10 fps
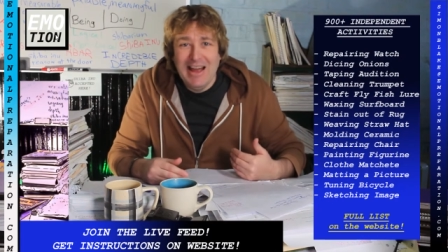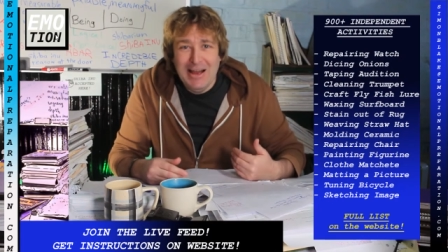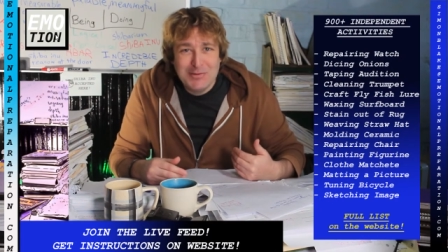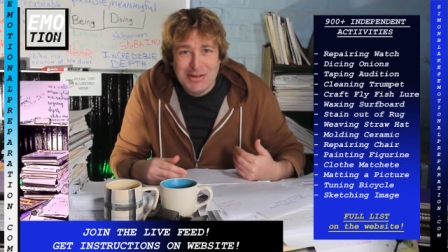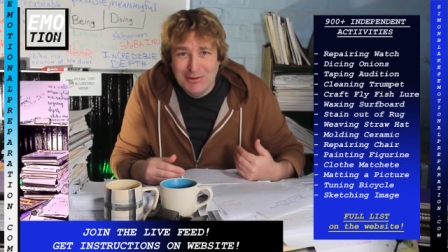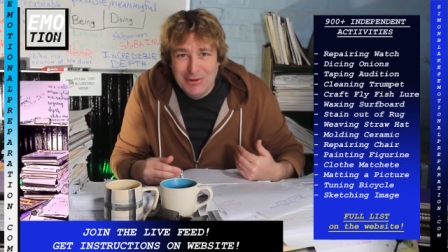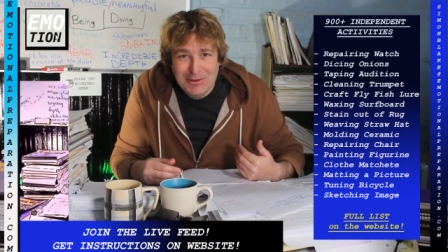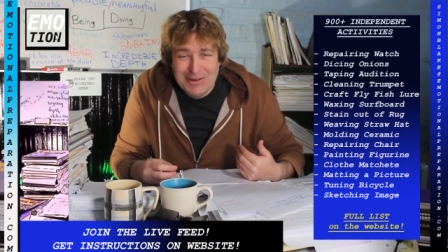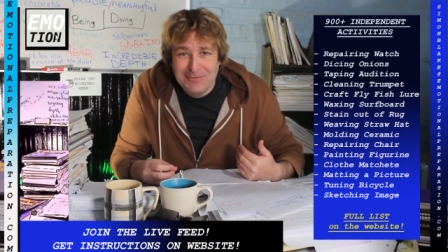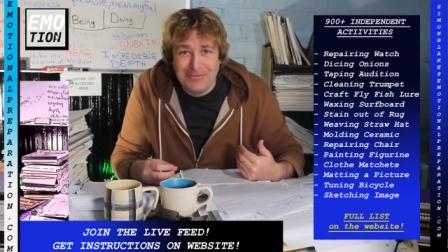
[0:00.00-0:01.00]

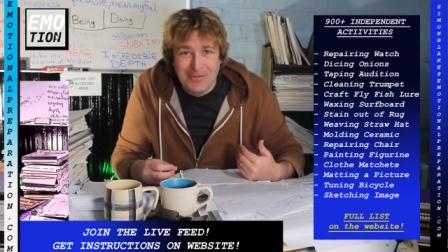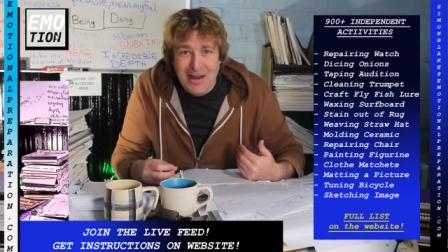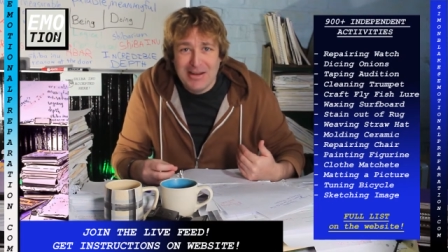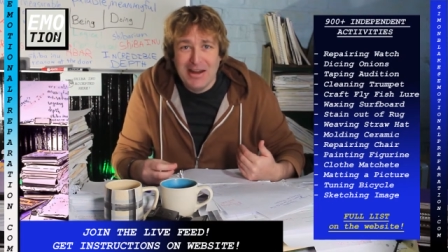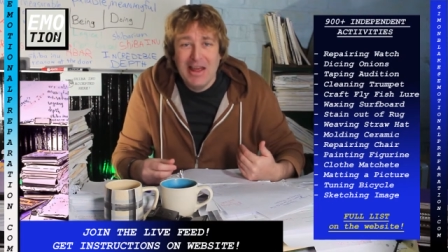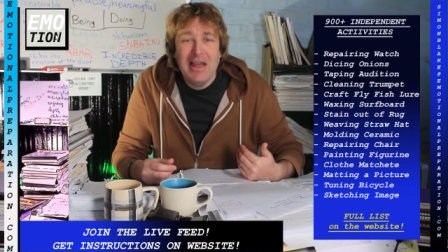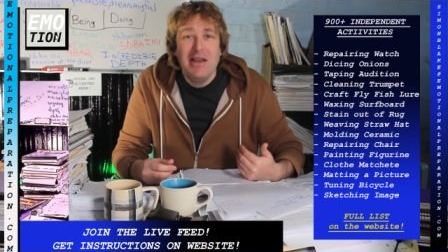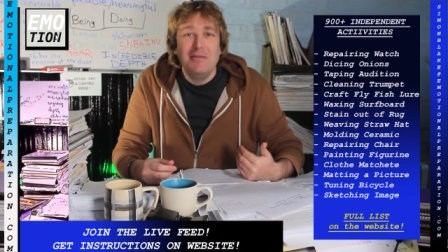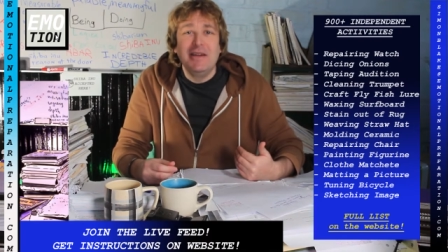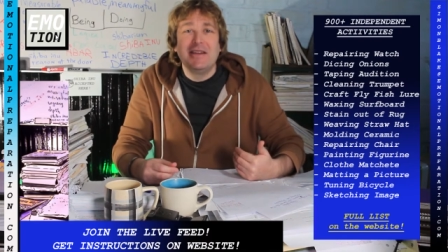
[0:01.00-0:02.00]
absolutely fun
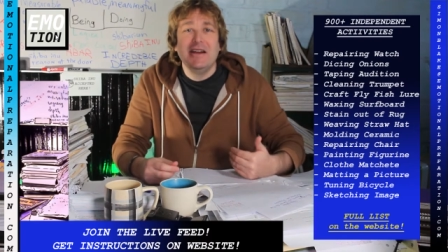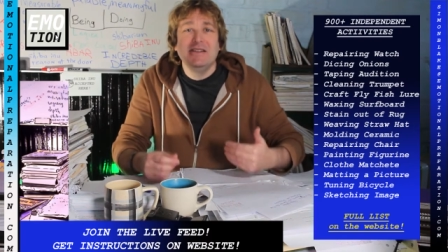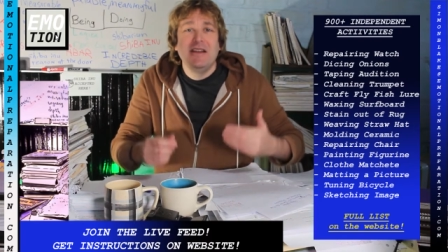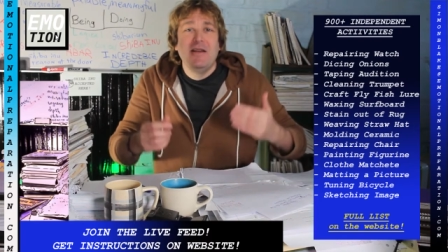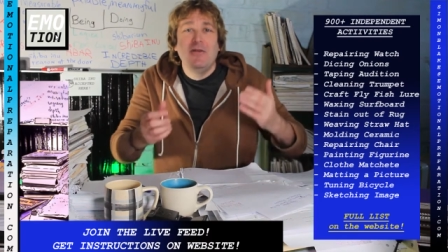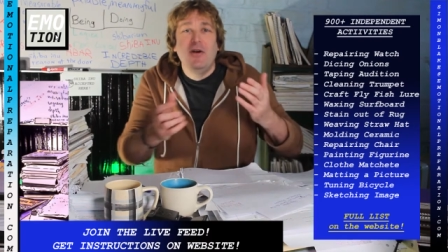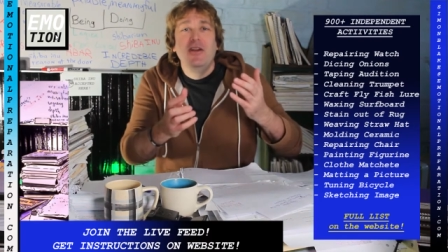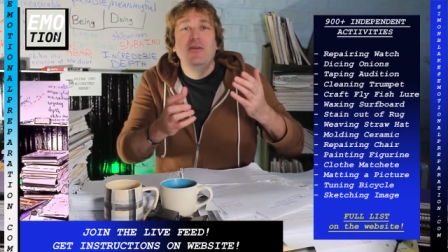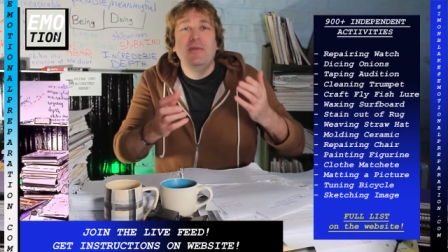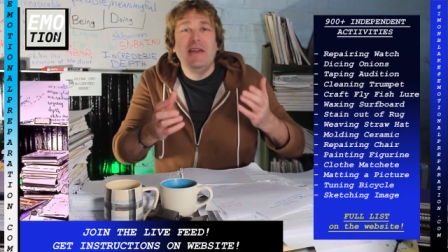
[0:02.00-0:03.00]
because
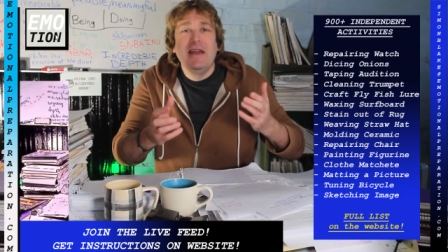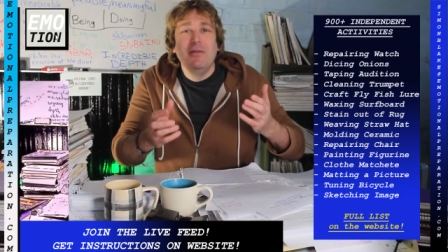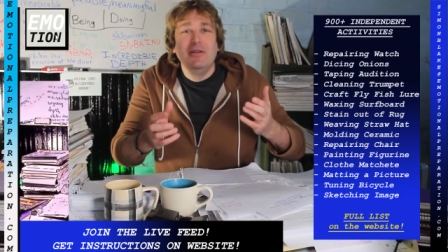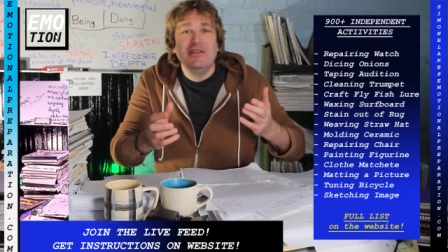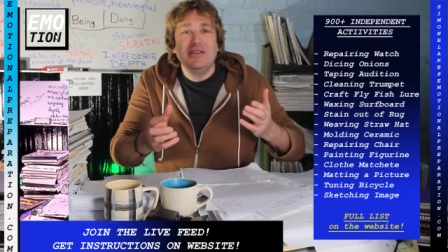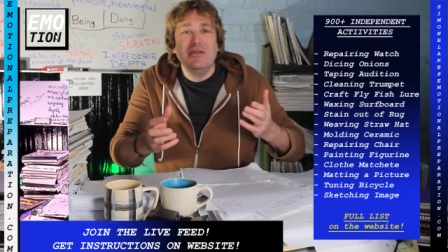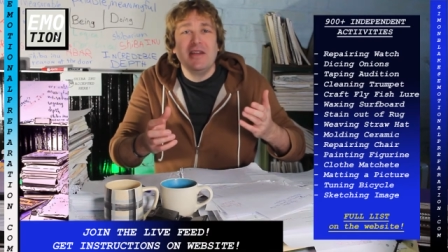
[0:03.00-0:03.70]
what you'll be able to do